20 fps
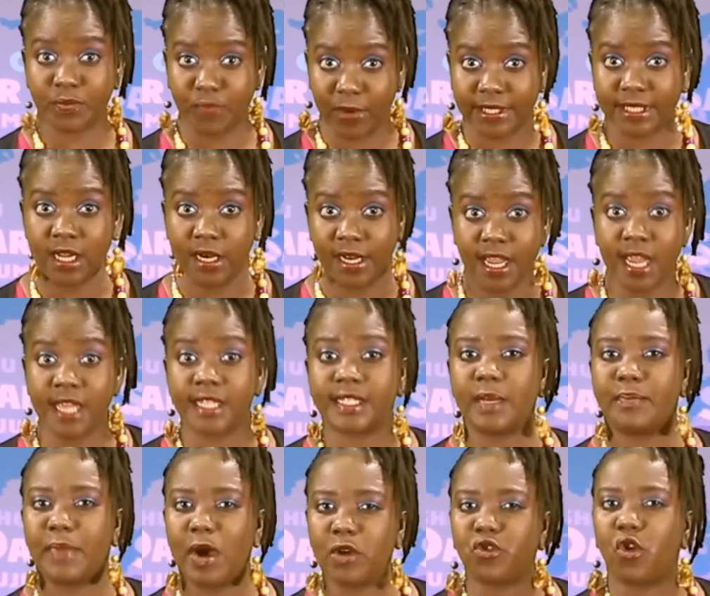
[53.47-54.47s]
Brazil is
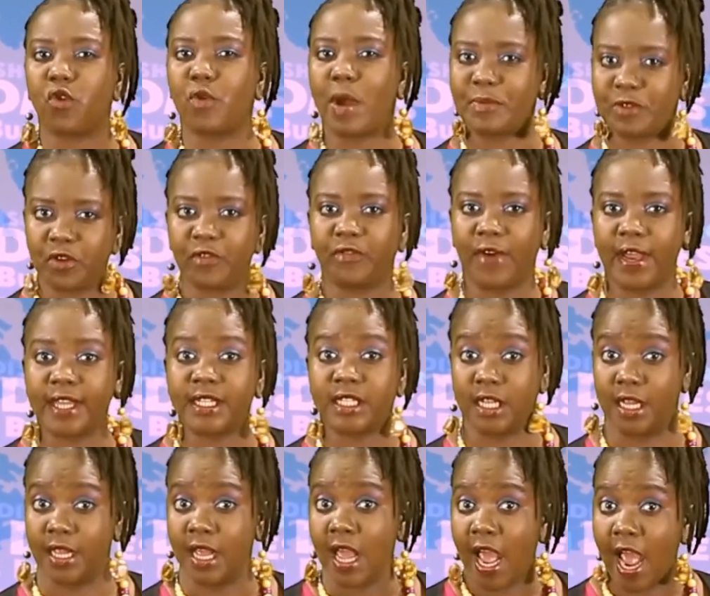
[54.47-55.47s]
about corruption
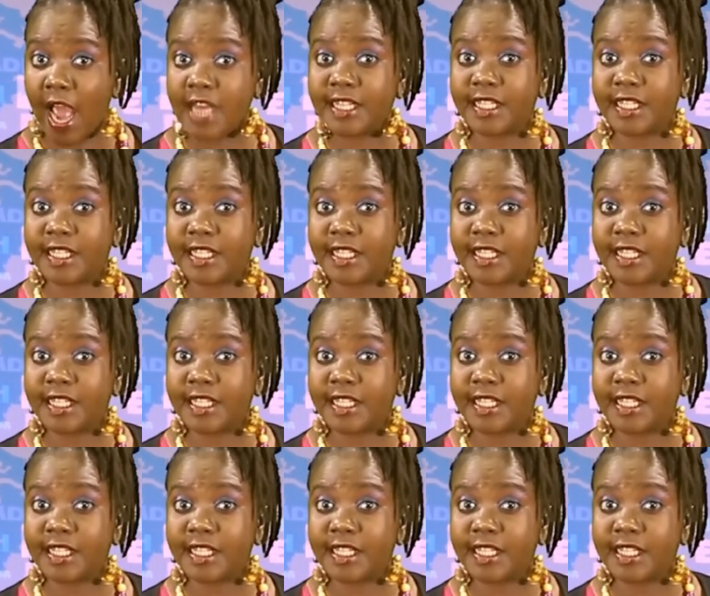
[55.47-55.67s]
fighting. And